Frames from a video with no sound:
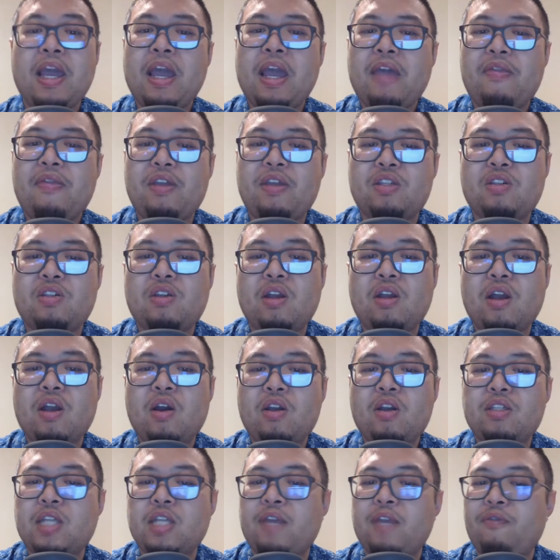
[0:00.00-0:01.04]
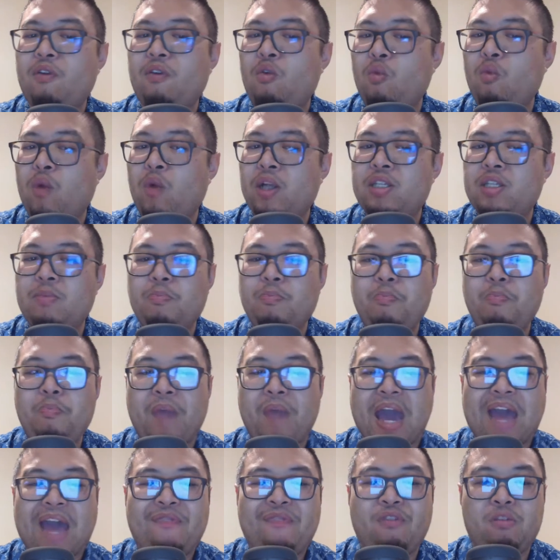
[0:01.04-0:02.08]
This cipher once
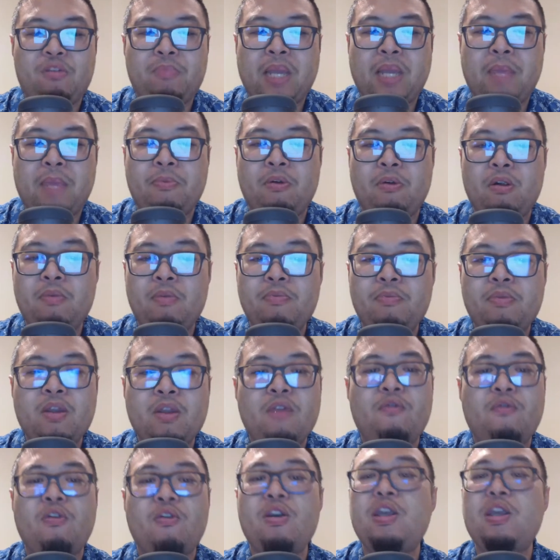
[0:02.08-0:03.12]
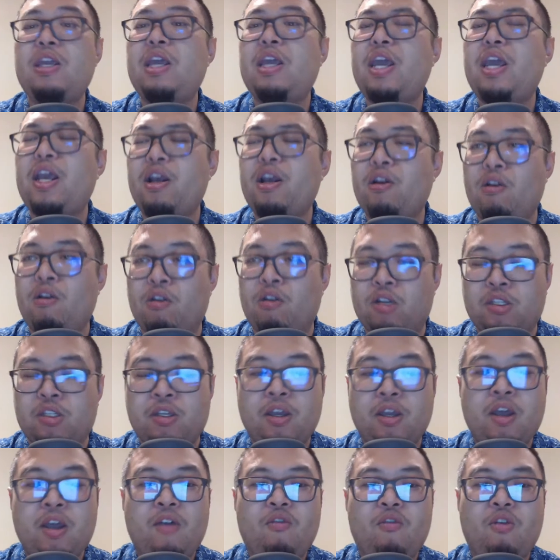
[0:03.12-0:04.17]
baffled people for years
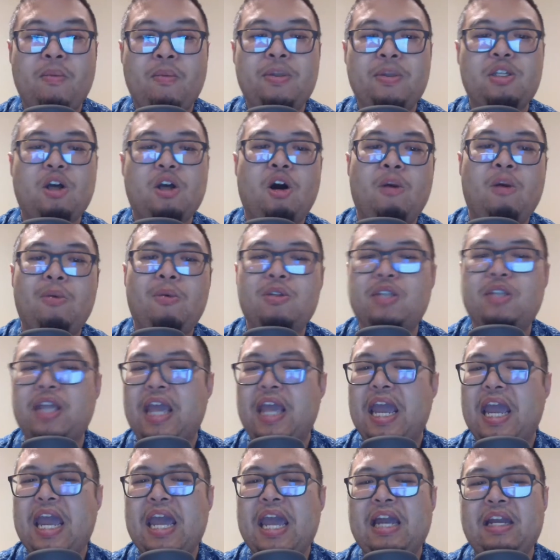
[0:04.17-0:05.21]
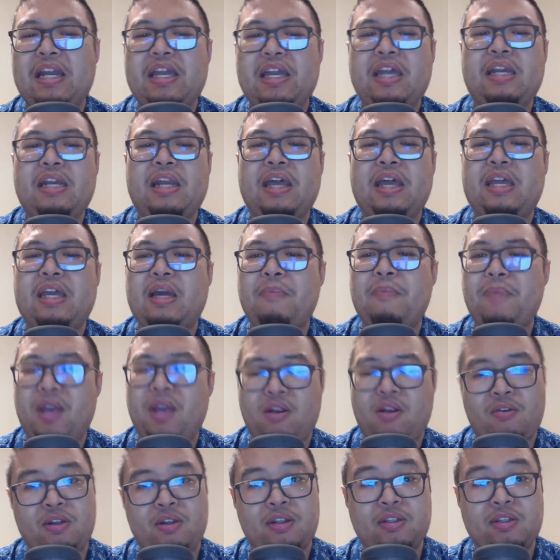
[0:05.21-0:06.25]
from its almost alien like
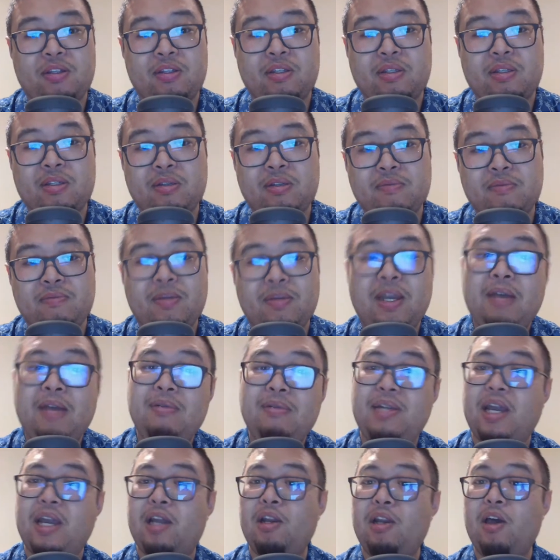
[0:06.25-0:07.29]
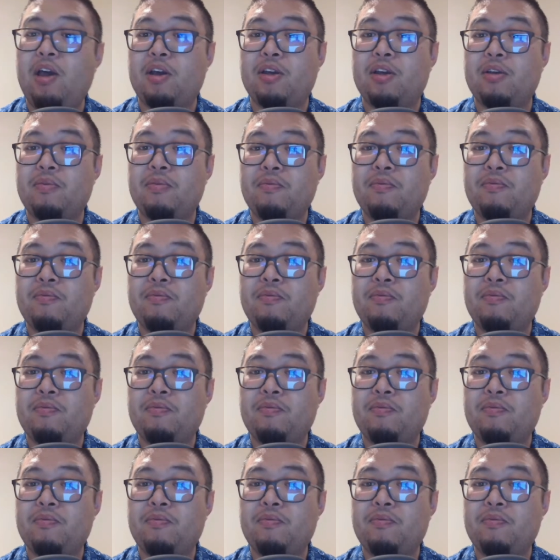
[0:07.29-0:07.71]
appearance. Take a look.